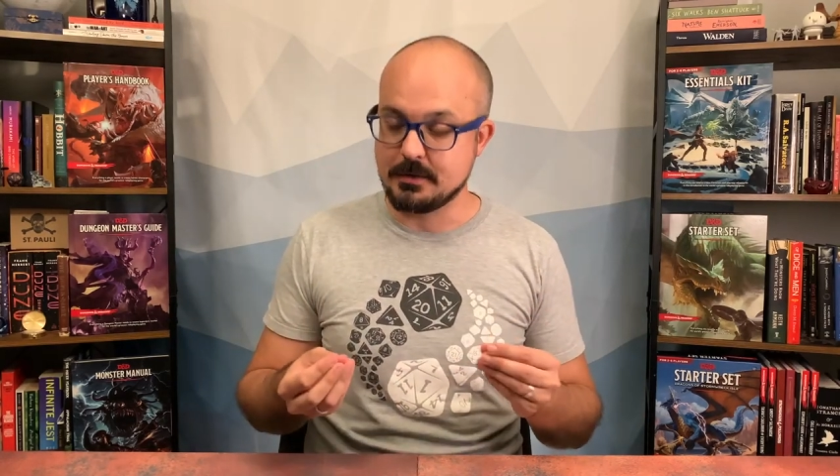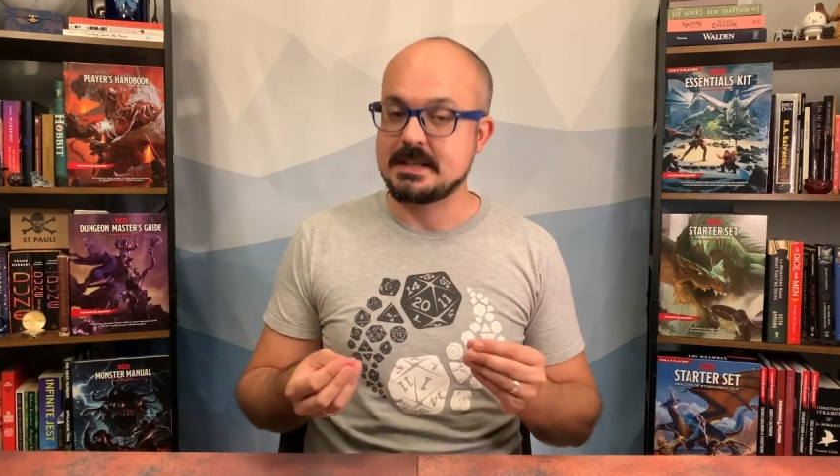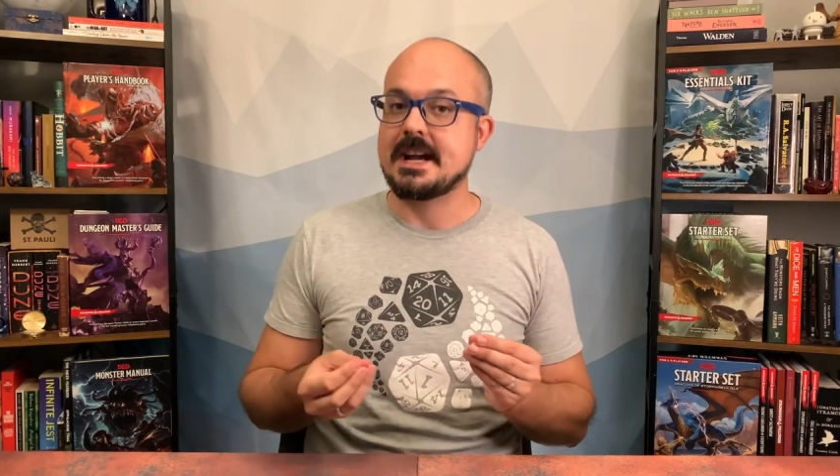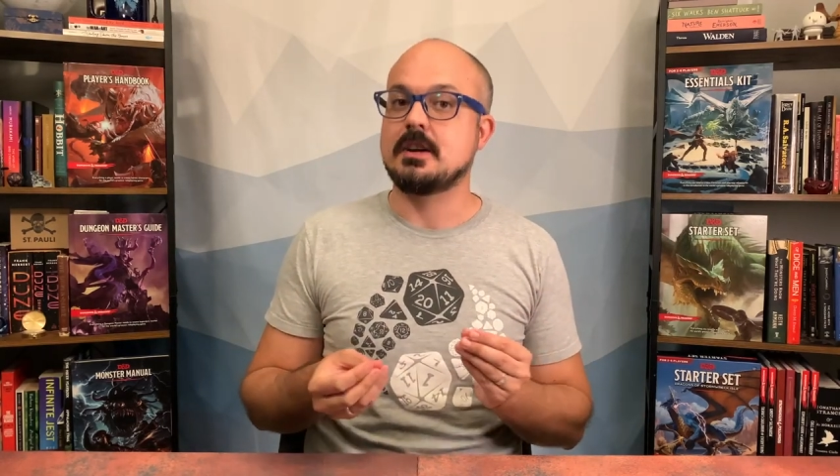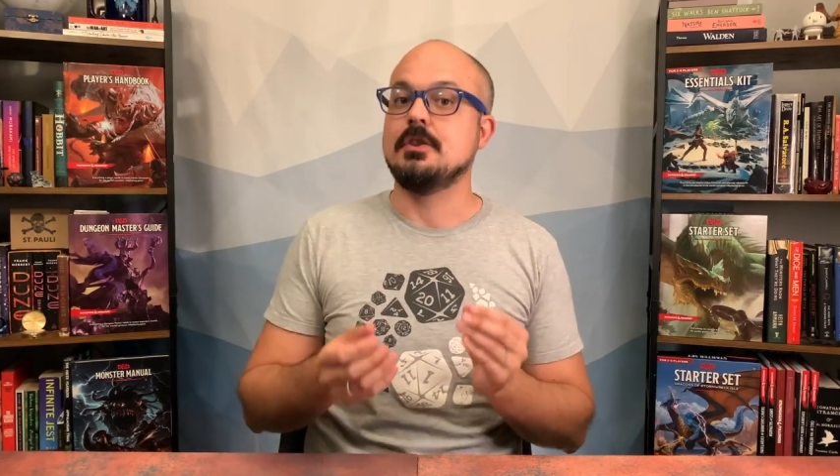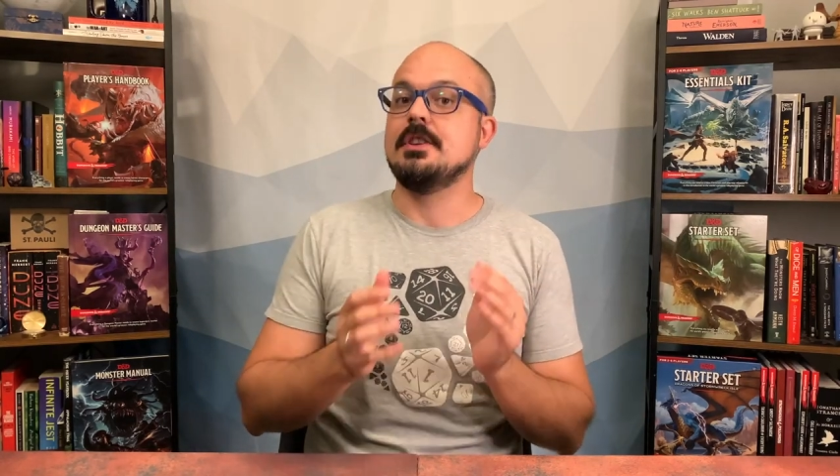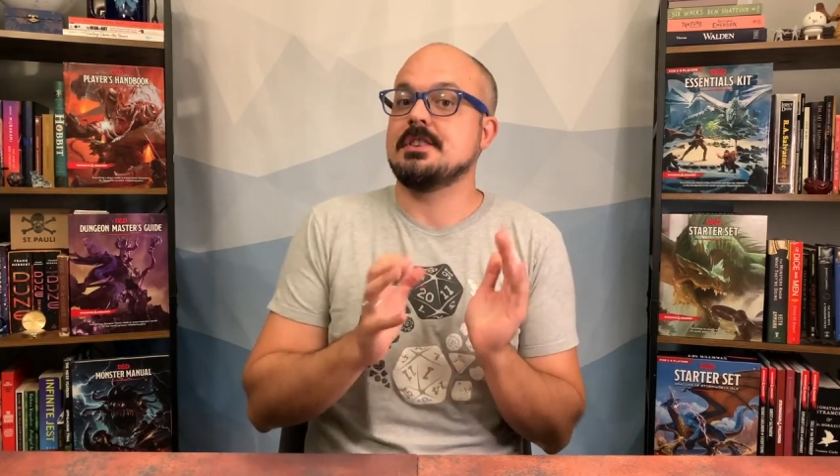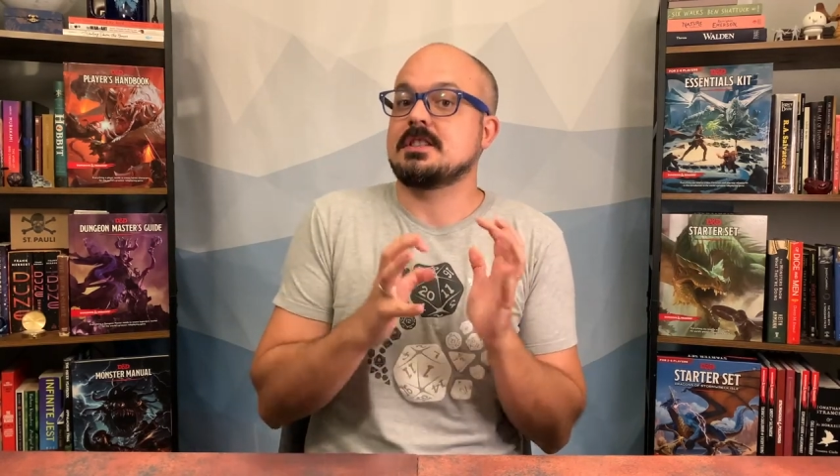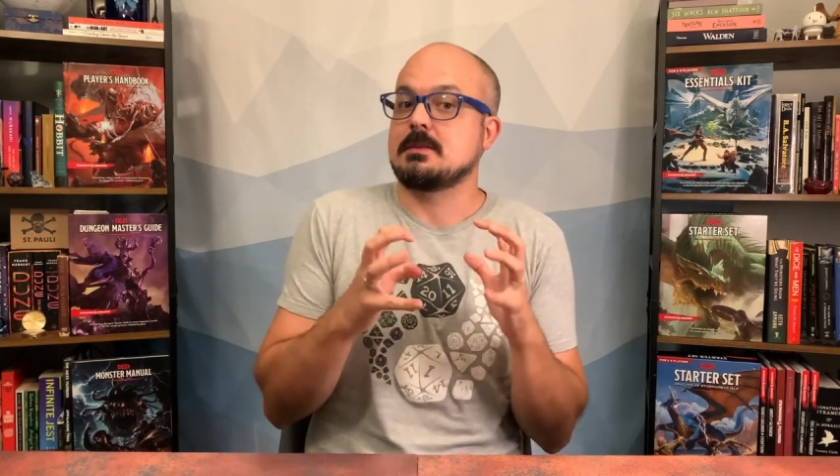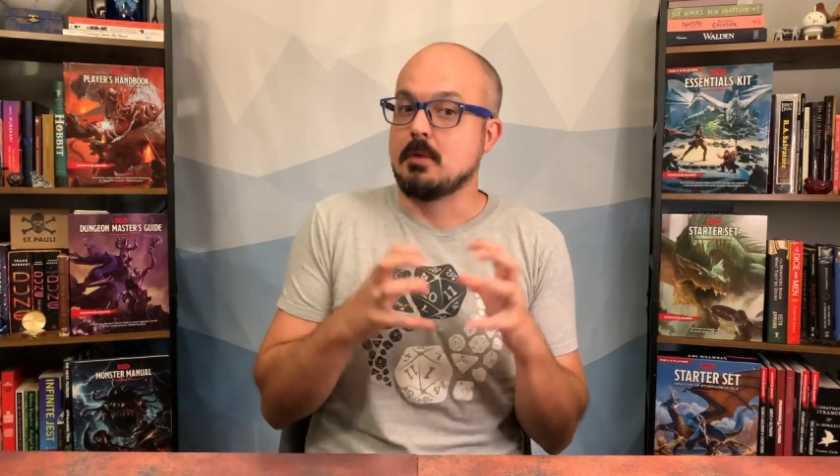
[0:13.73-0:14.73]
We tackled the
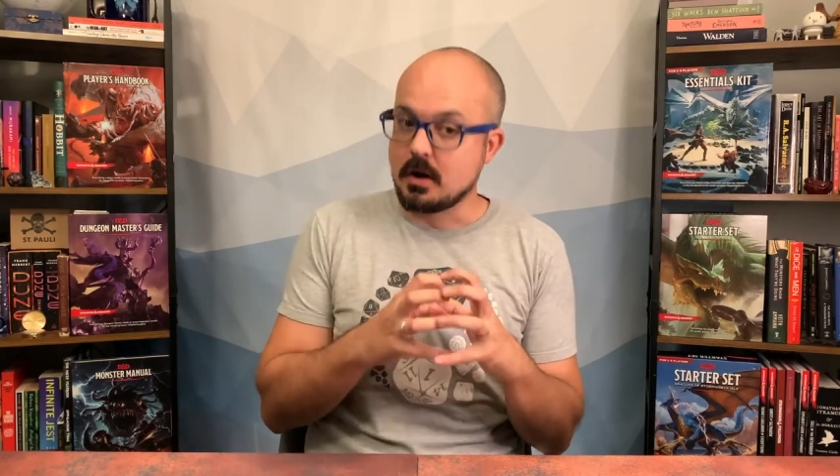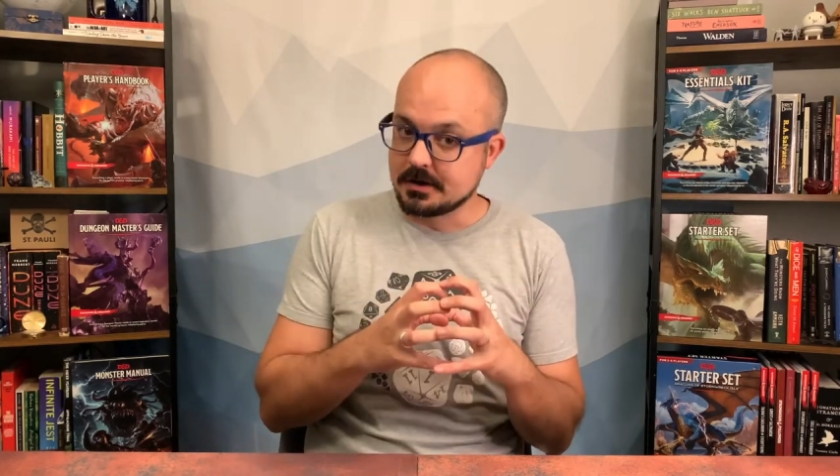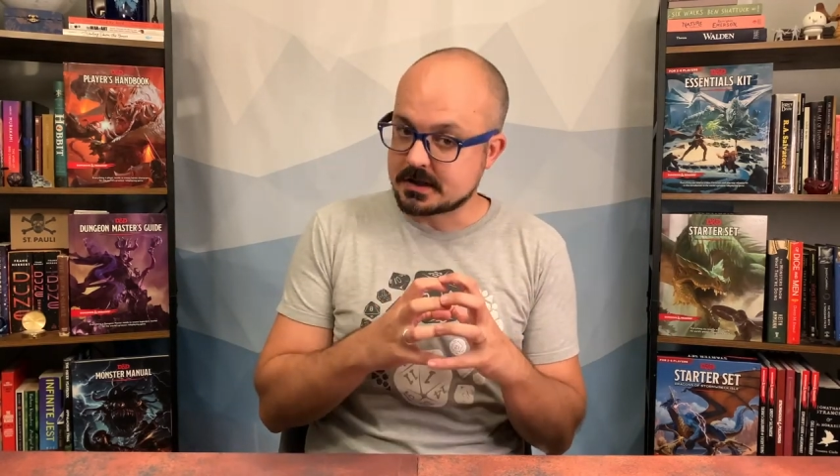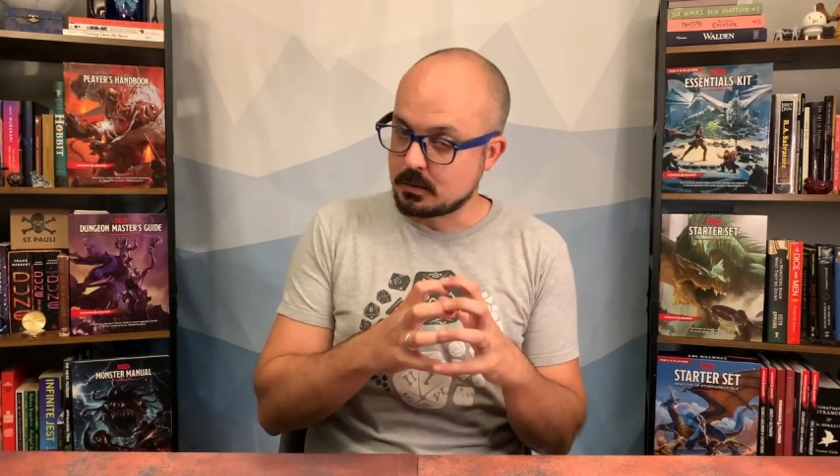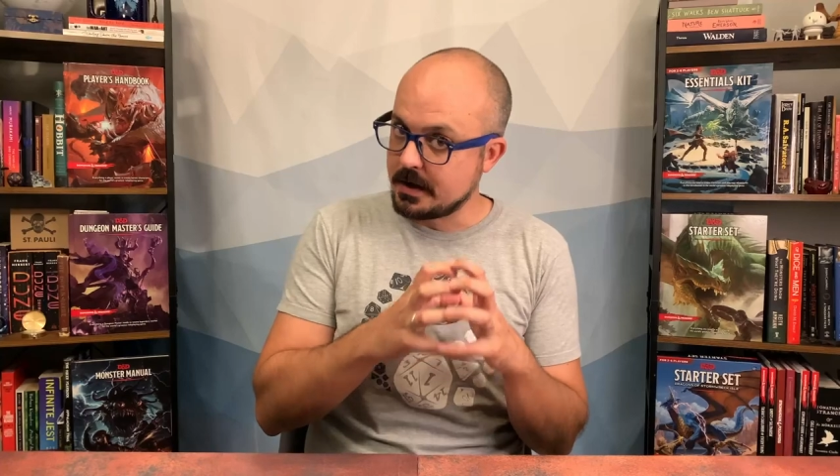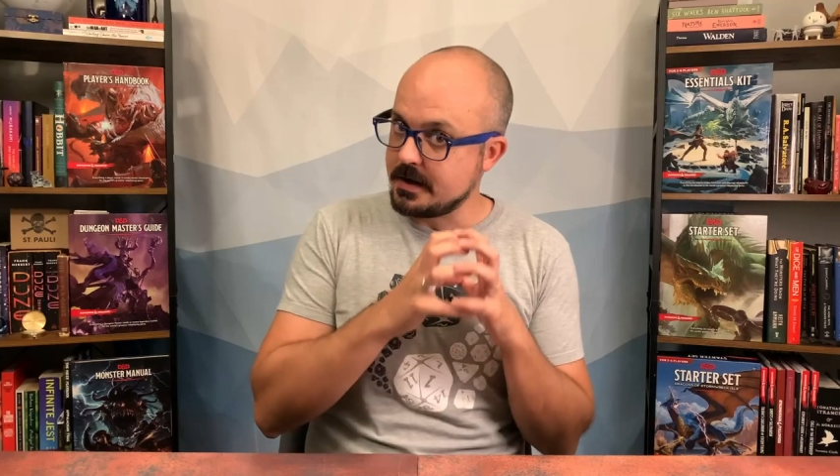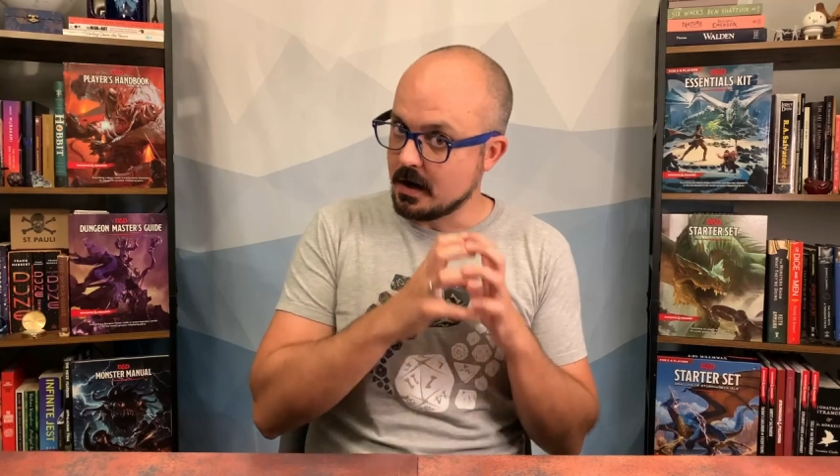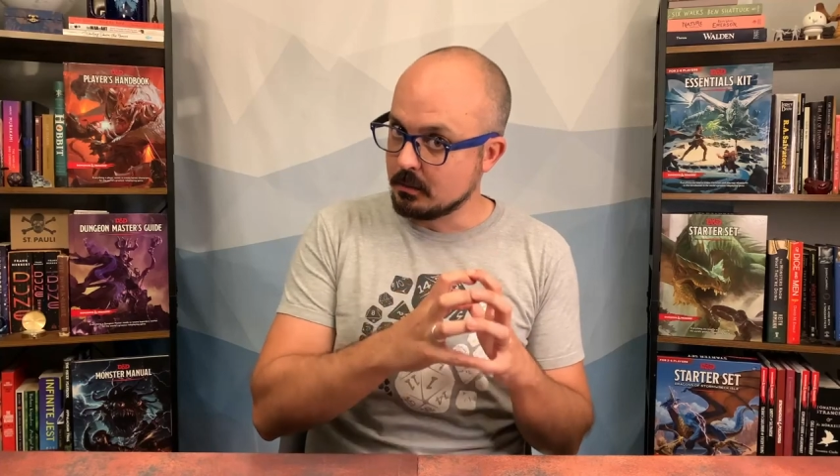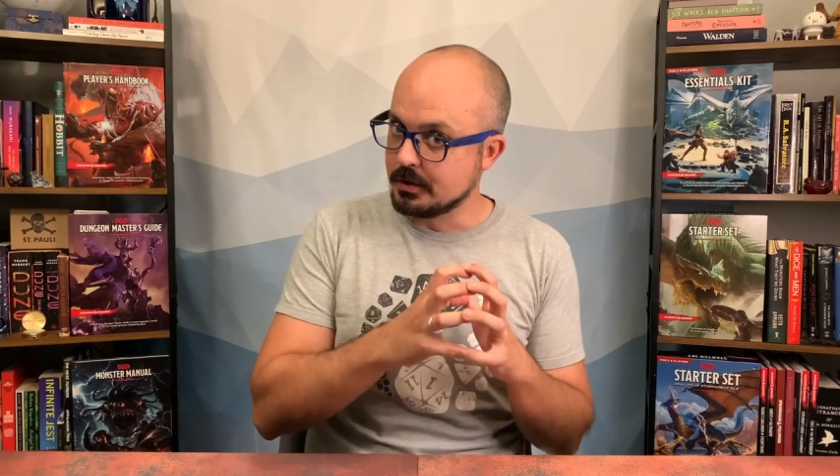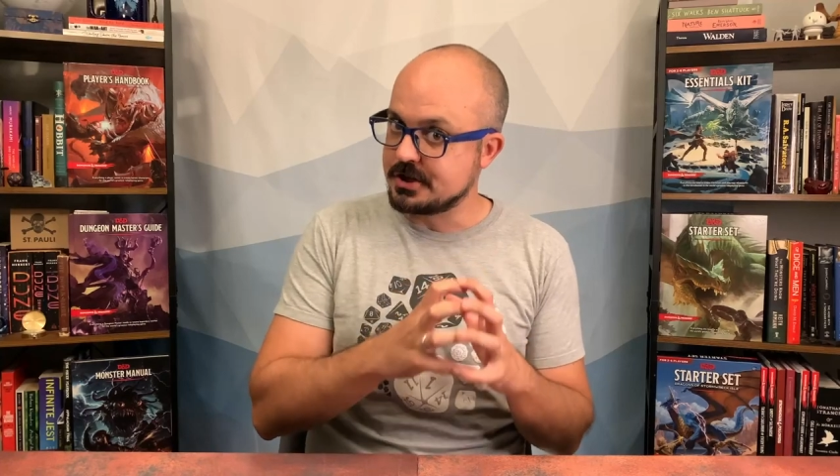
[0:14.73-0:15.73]
smallest one,
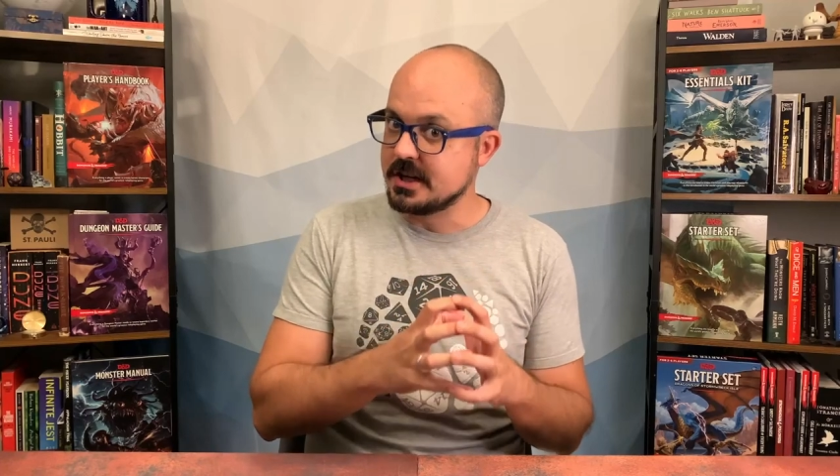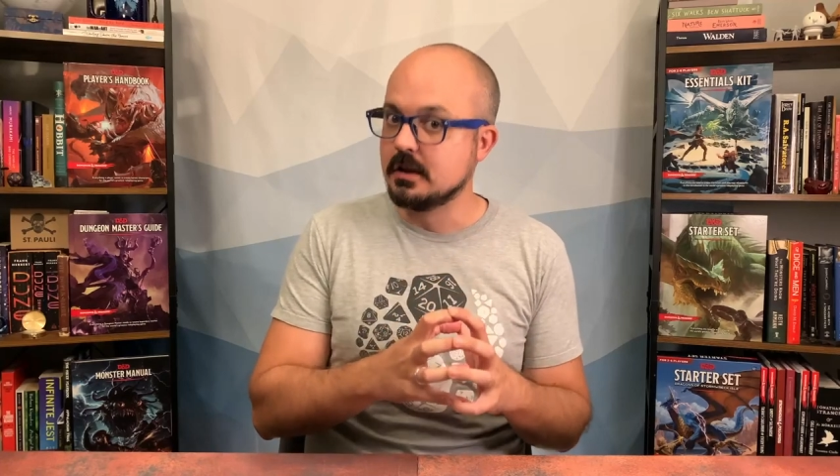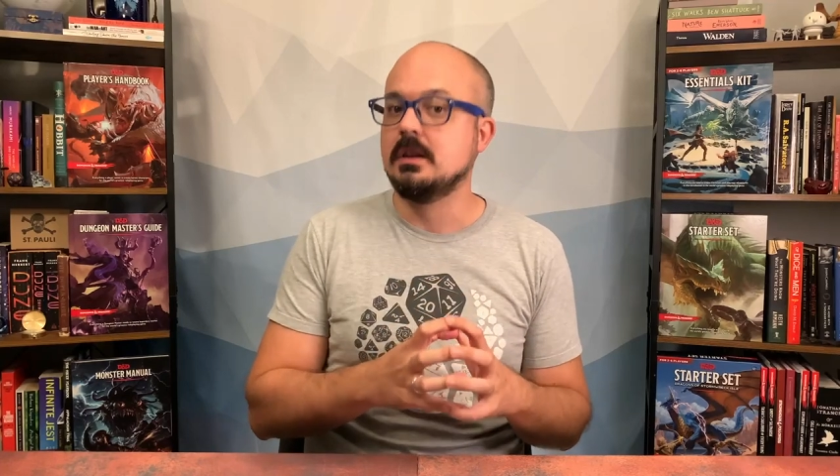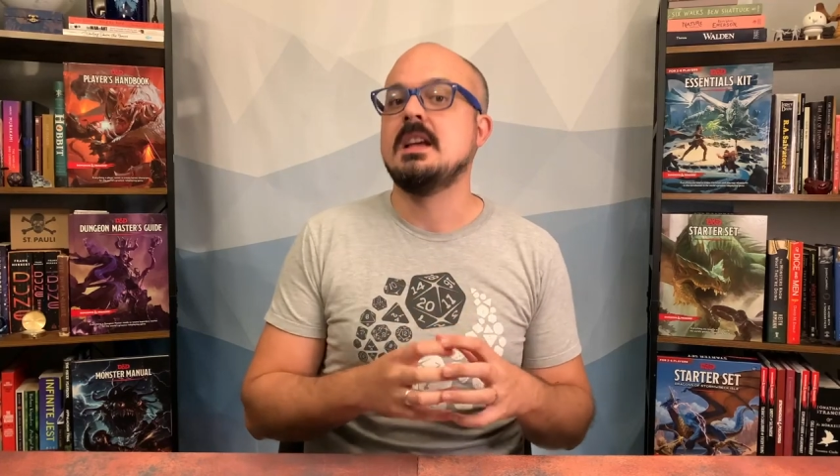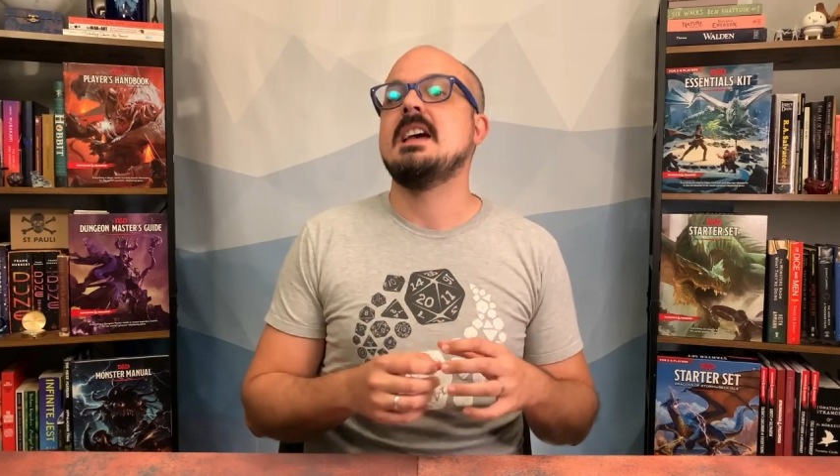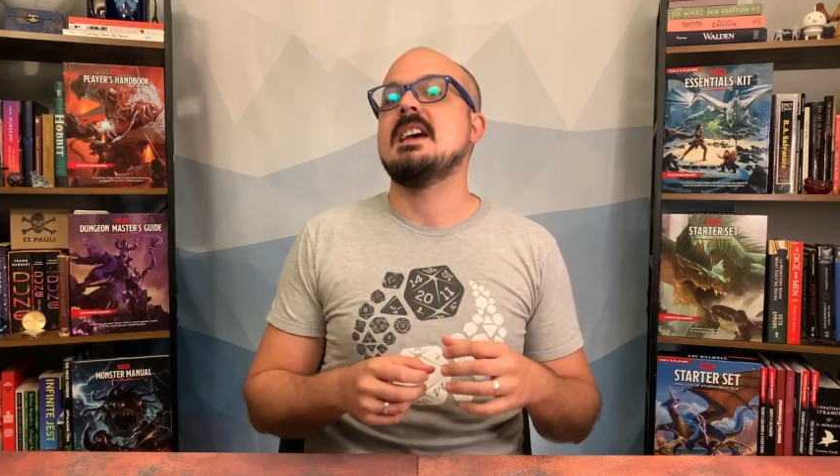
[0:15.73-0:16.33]
Umbrage Hill,